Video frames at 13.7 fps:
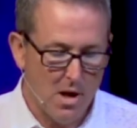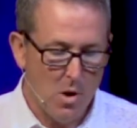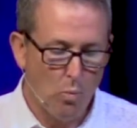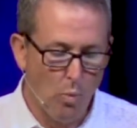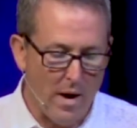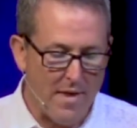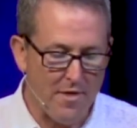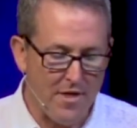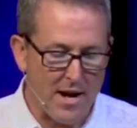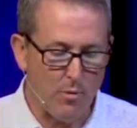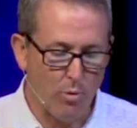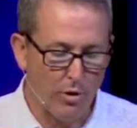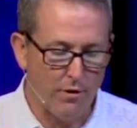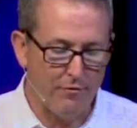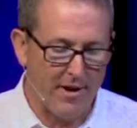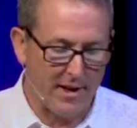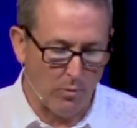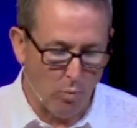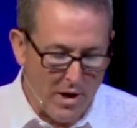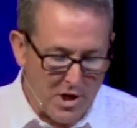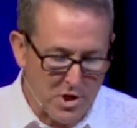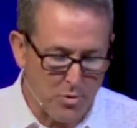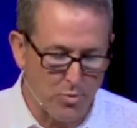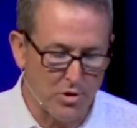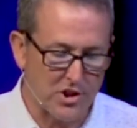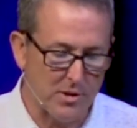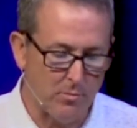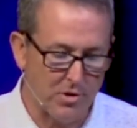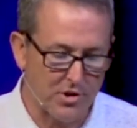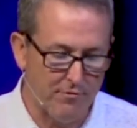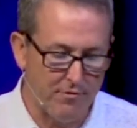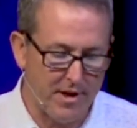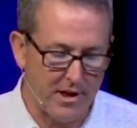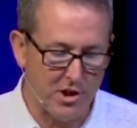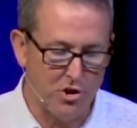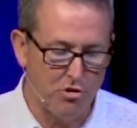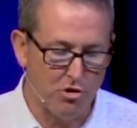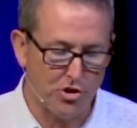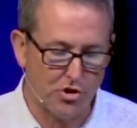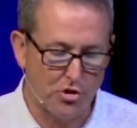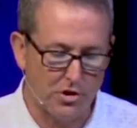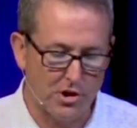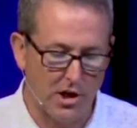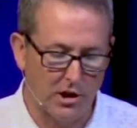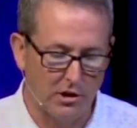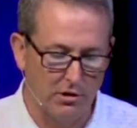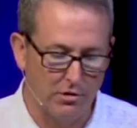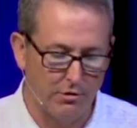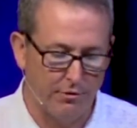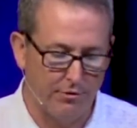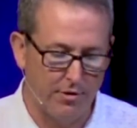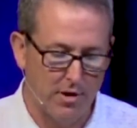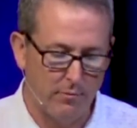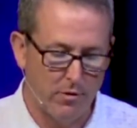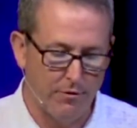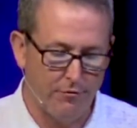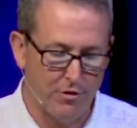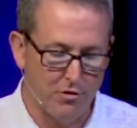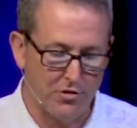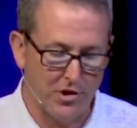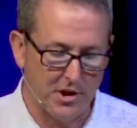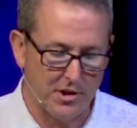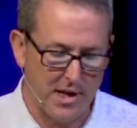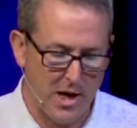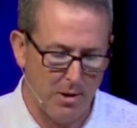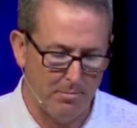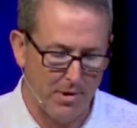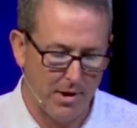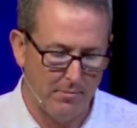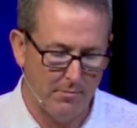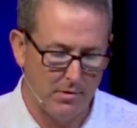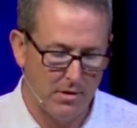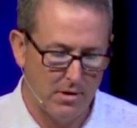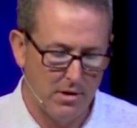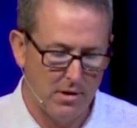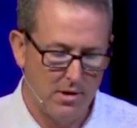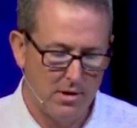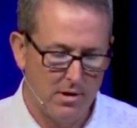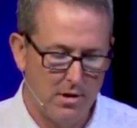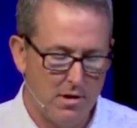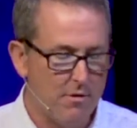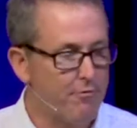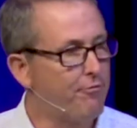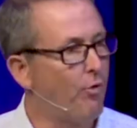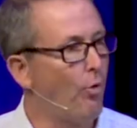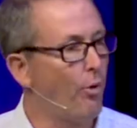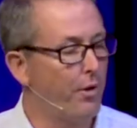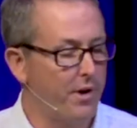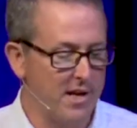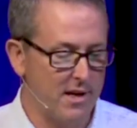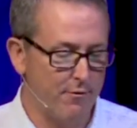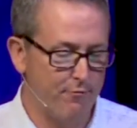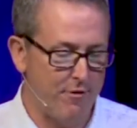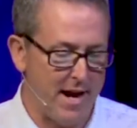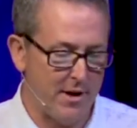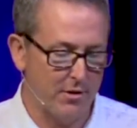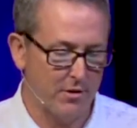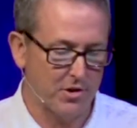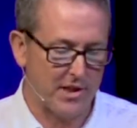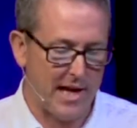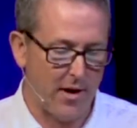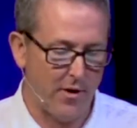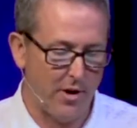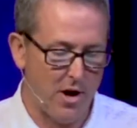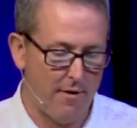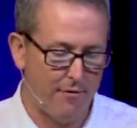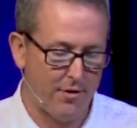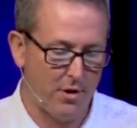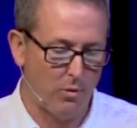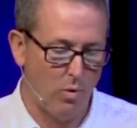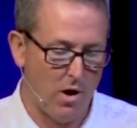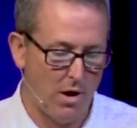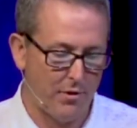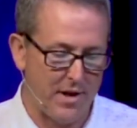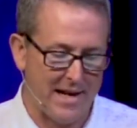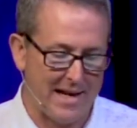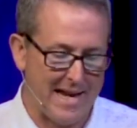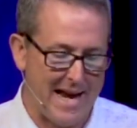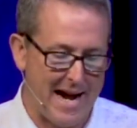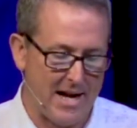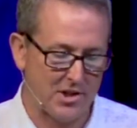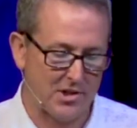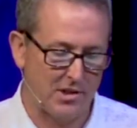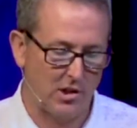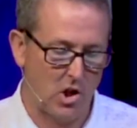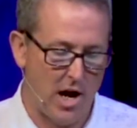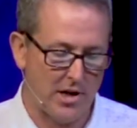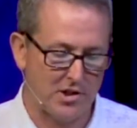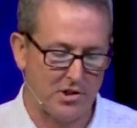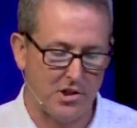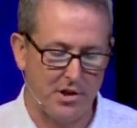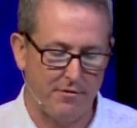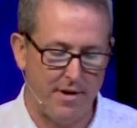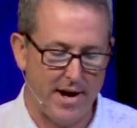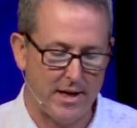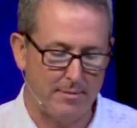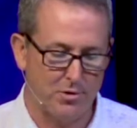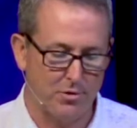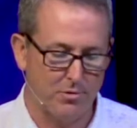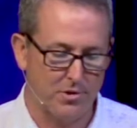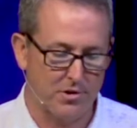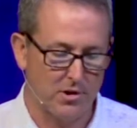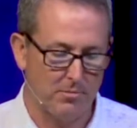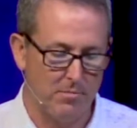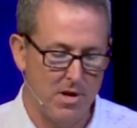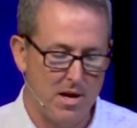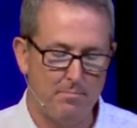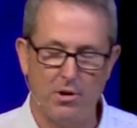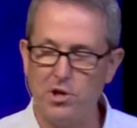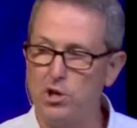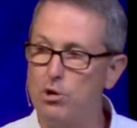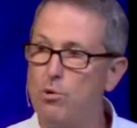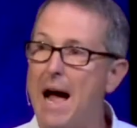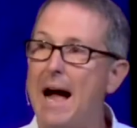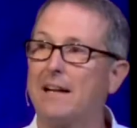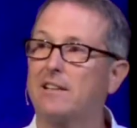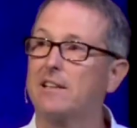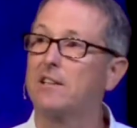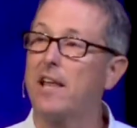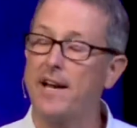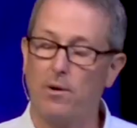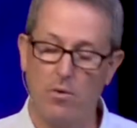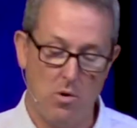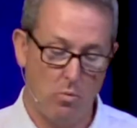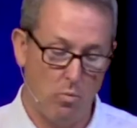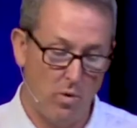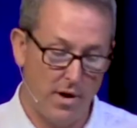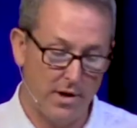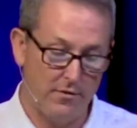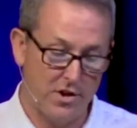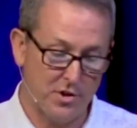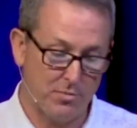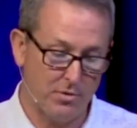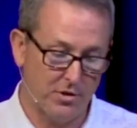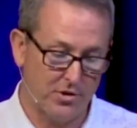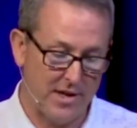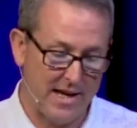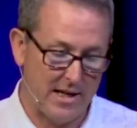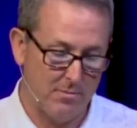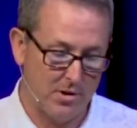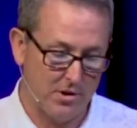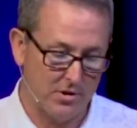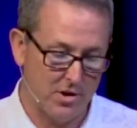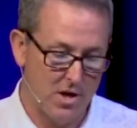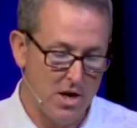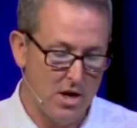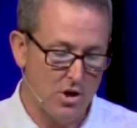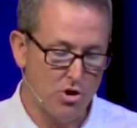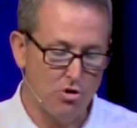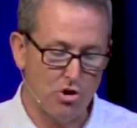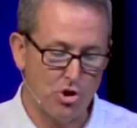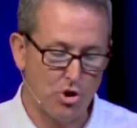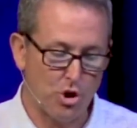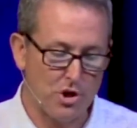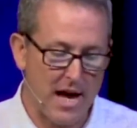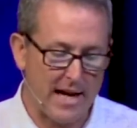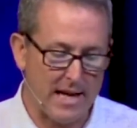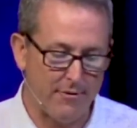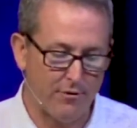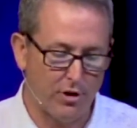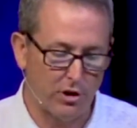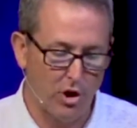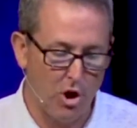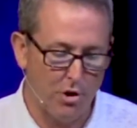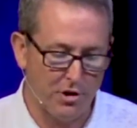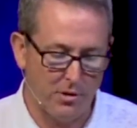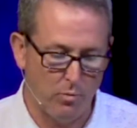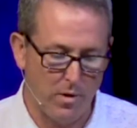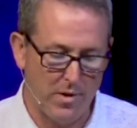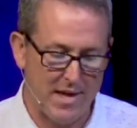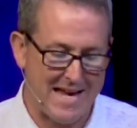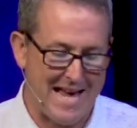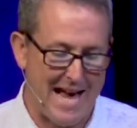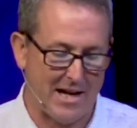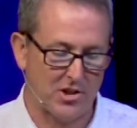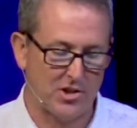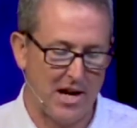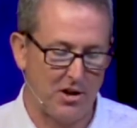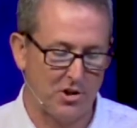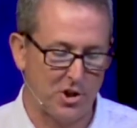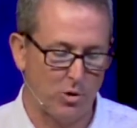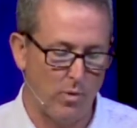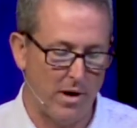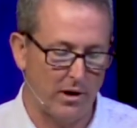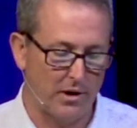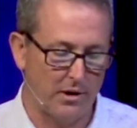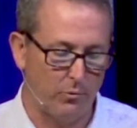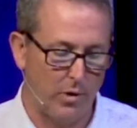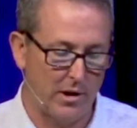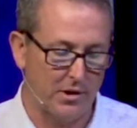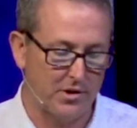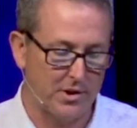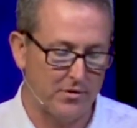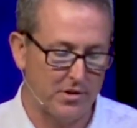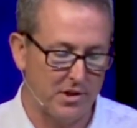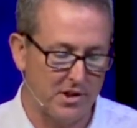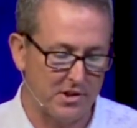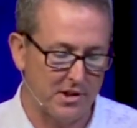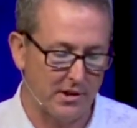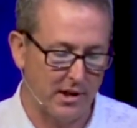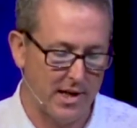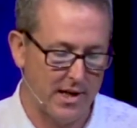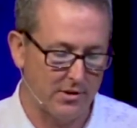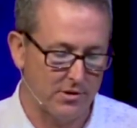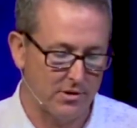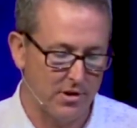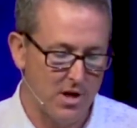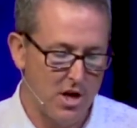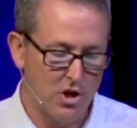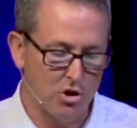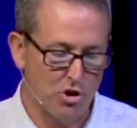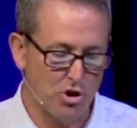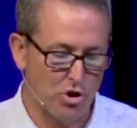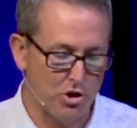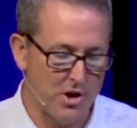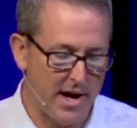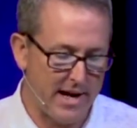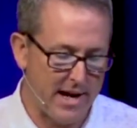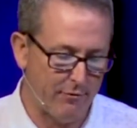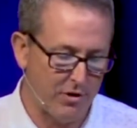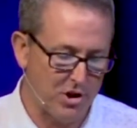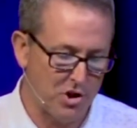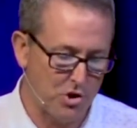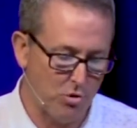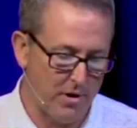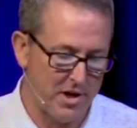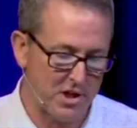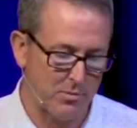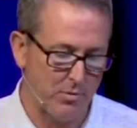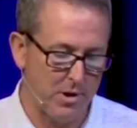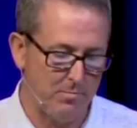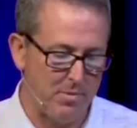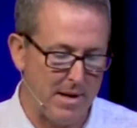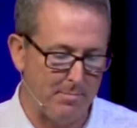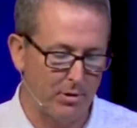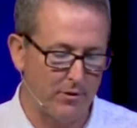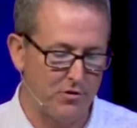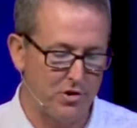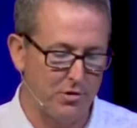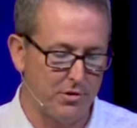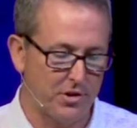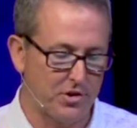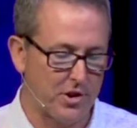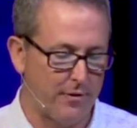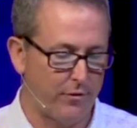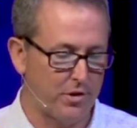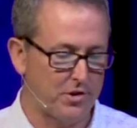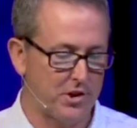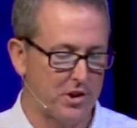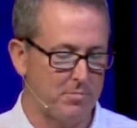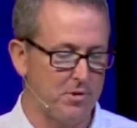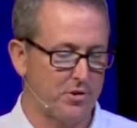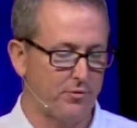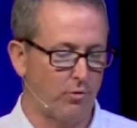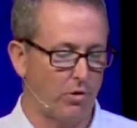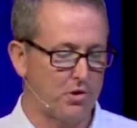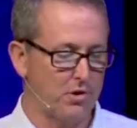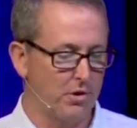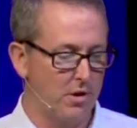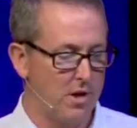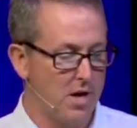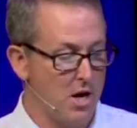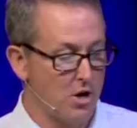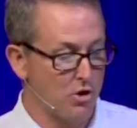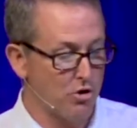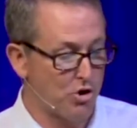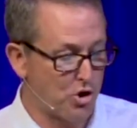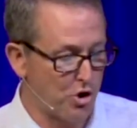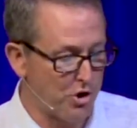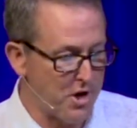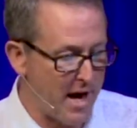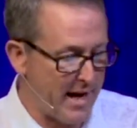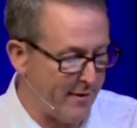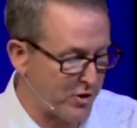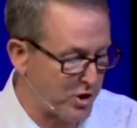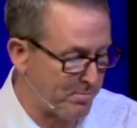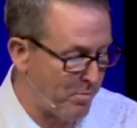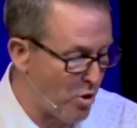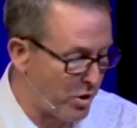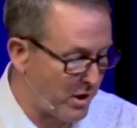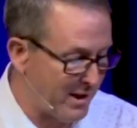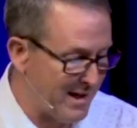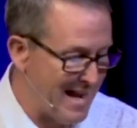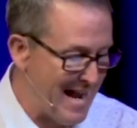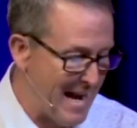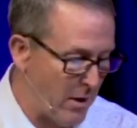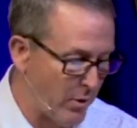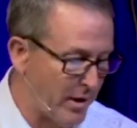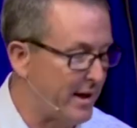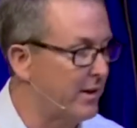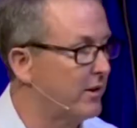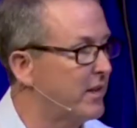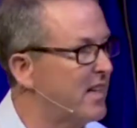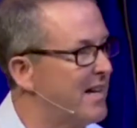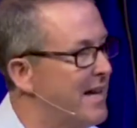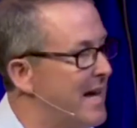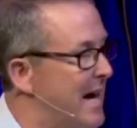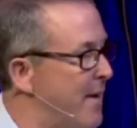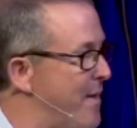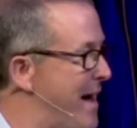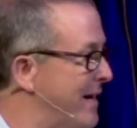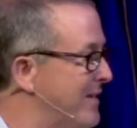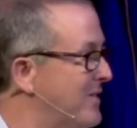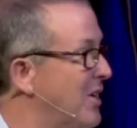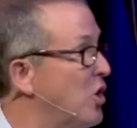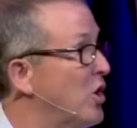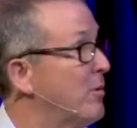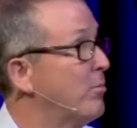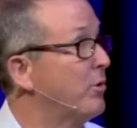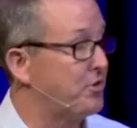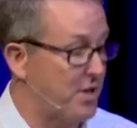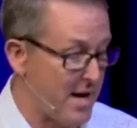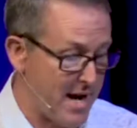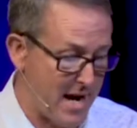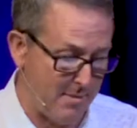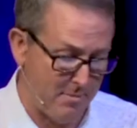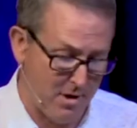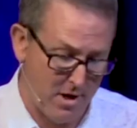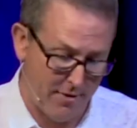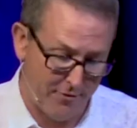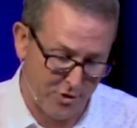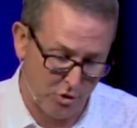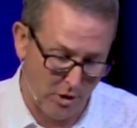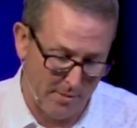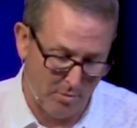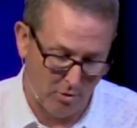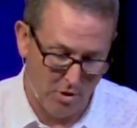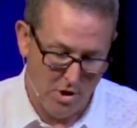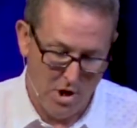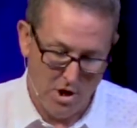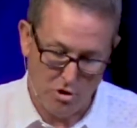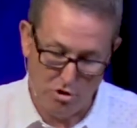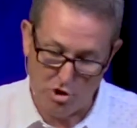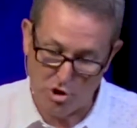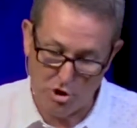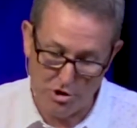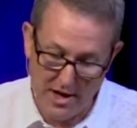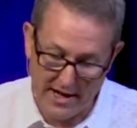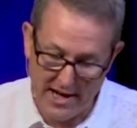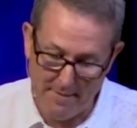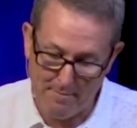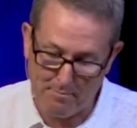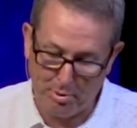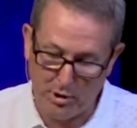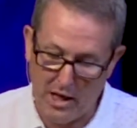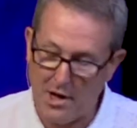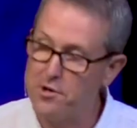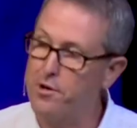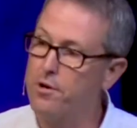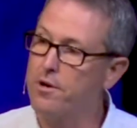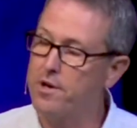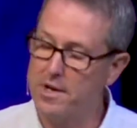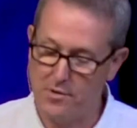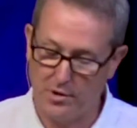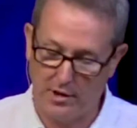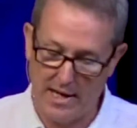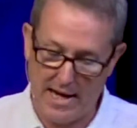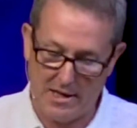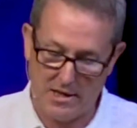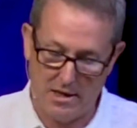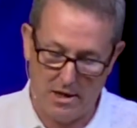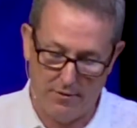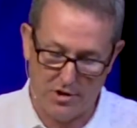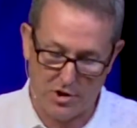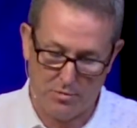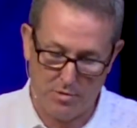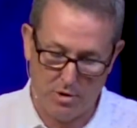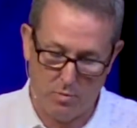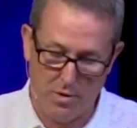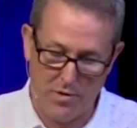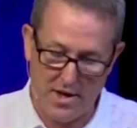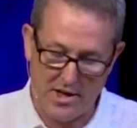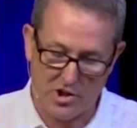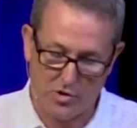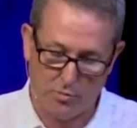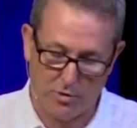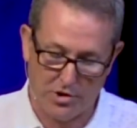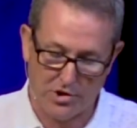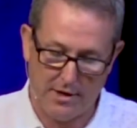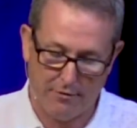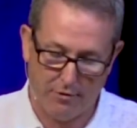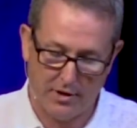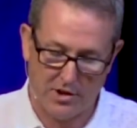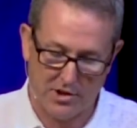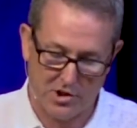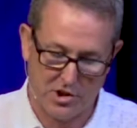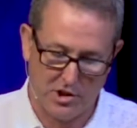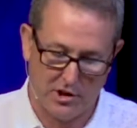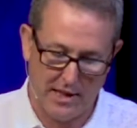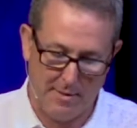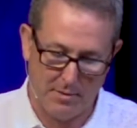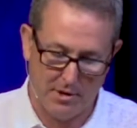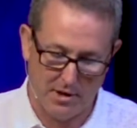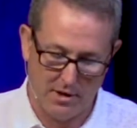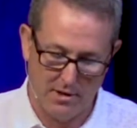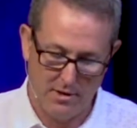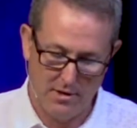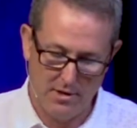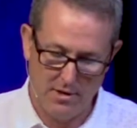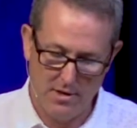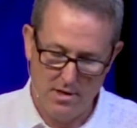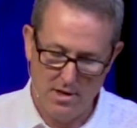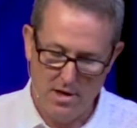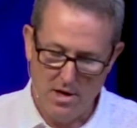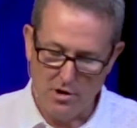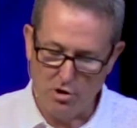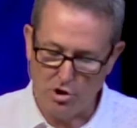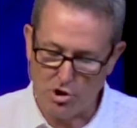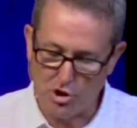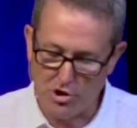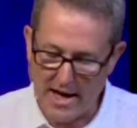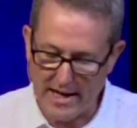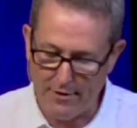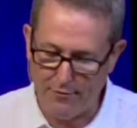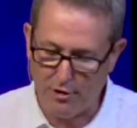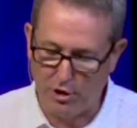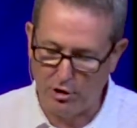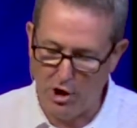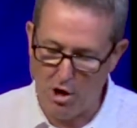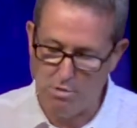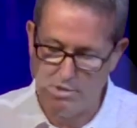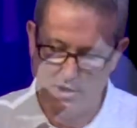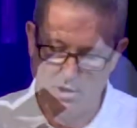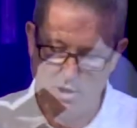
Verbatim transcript: When they were invaded, when Jerusalem was invaded, you stood aloof, refusing to help them. Foreign invaders carried off their wealth and cast lots to divide up Jerusalem. But you acted like one of Israel's enemies. You should not have gloated when they exiled your relatives to distant lands. You should not have rejoiced when the people of Judah suffered such misfortune. You should not have spoken arrogantly in that terrible time of trouble. You should not have plundered the land of Israel when they were suffering such calamity. You should not have gloated